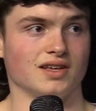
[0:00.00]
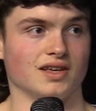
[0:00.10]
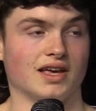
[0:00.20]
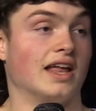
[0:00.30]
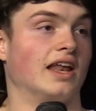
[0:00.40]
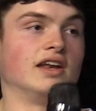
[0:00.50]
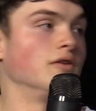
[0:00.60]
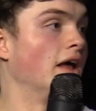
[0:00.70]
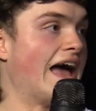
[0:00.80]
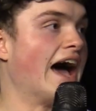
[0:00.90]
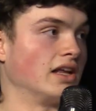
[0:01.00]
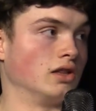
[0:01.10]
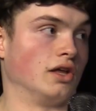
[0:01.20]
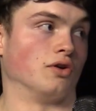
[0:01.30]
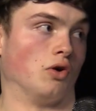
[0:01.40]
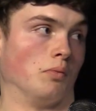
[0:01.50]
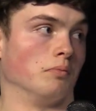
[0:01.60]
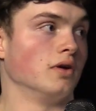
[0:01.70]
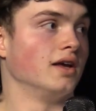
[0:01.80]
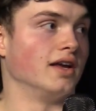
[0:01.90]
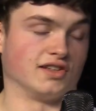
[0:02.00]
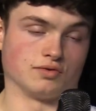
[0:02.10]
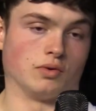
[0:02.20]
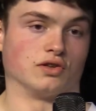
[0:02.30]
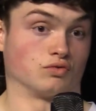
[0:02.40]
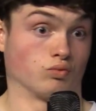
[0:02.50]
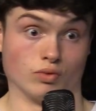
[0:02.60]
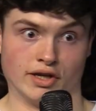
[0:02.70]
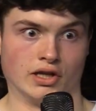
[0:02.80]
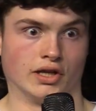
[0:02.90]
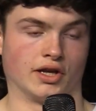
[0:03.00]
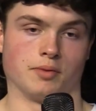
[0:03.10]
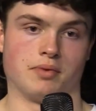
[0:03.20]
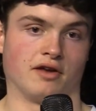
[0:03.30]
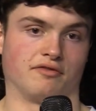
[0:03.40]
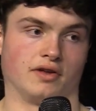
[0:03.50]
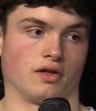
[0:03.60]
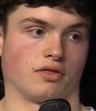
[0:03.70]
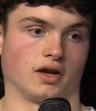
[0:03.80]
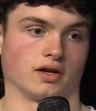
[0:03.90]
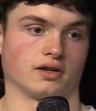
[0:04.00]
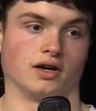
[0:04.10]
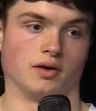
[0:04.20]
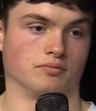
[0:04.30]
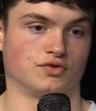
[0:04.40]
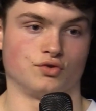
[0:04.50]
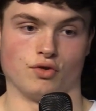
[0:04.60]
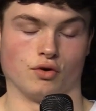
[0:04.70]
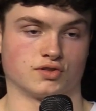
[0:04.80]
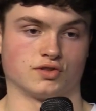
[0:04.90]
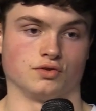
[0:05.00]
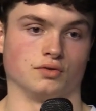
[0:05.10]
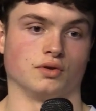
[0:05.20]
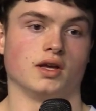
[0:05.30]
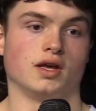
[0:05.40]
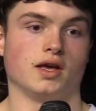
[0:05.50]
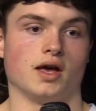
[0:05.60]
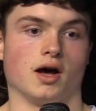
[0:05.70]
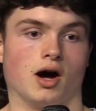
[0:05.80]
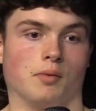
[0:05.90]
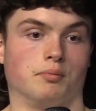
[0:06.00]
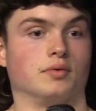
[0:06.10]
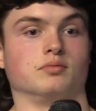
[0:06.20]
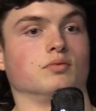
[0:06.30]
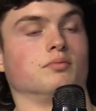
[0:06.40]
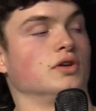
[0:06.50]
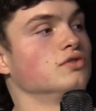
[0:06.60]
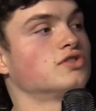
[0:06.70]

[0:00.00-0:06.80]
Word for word: and, and, adding Lindholm as well is really going to benefit, I think, mm-hmm. um, to those two. Um, but but you